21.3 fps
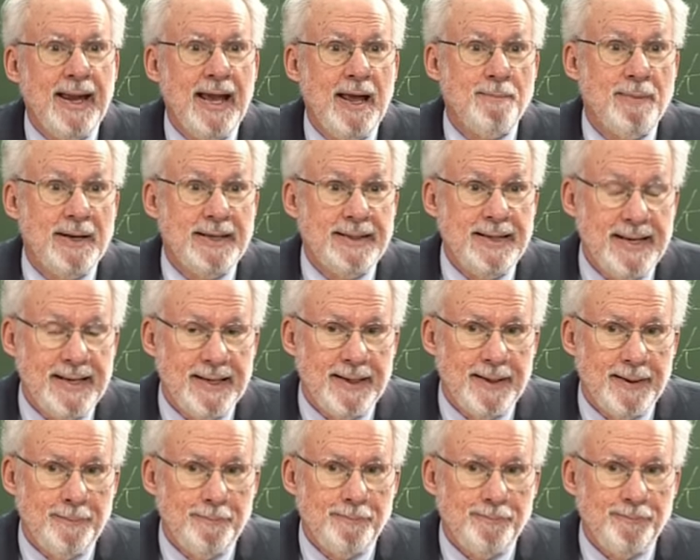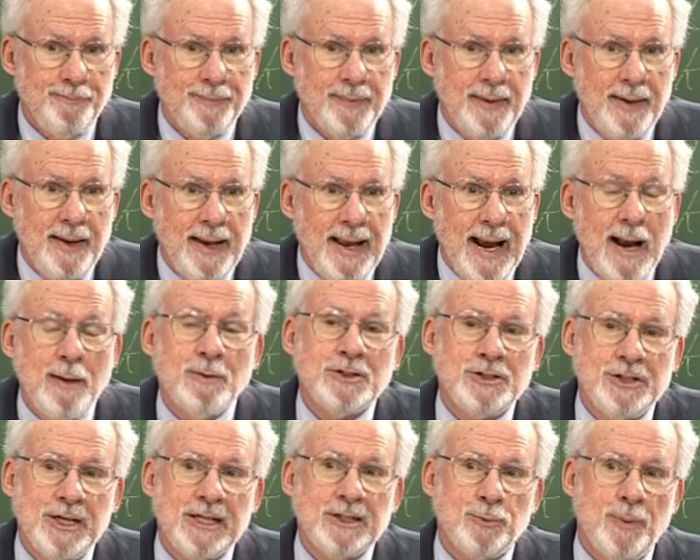in Medina. I was
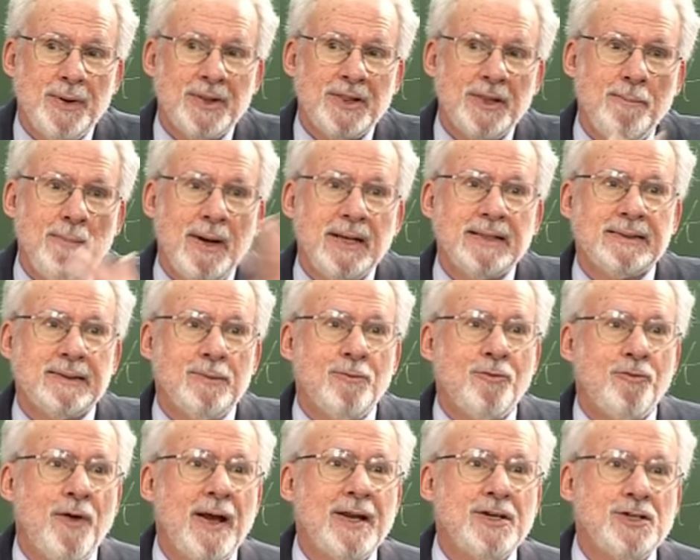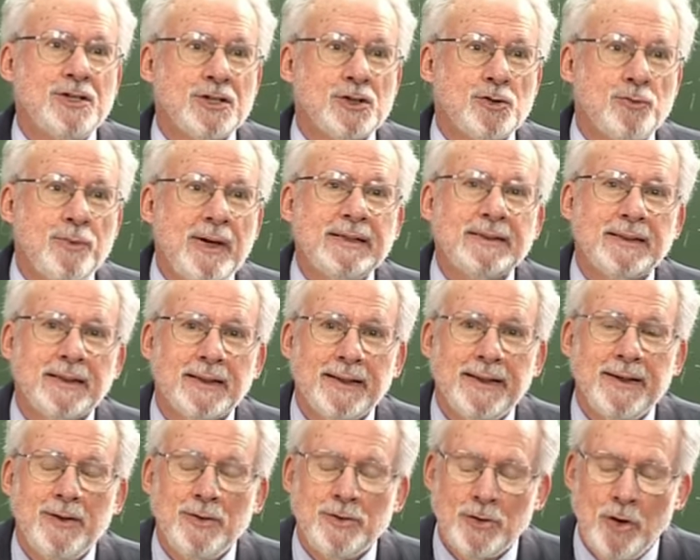just with the Muslim friend just
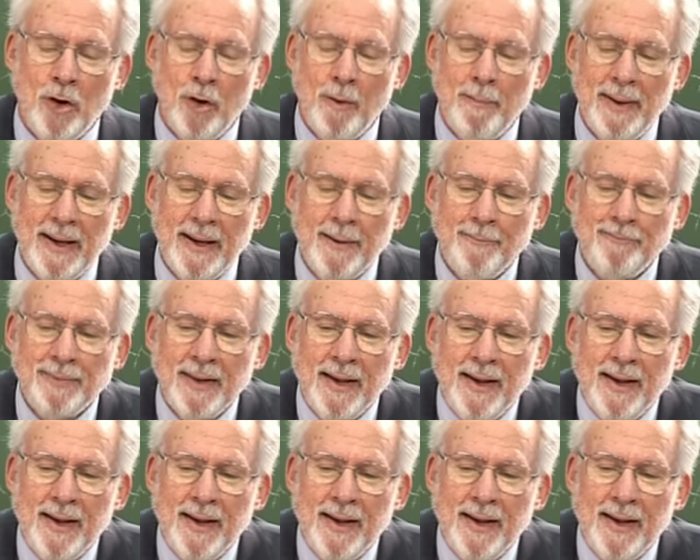recently who told me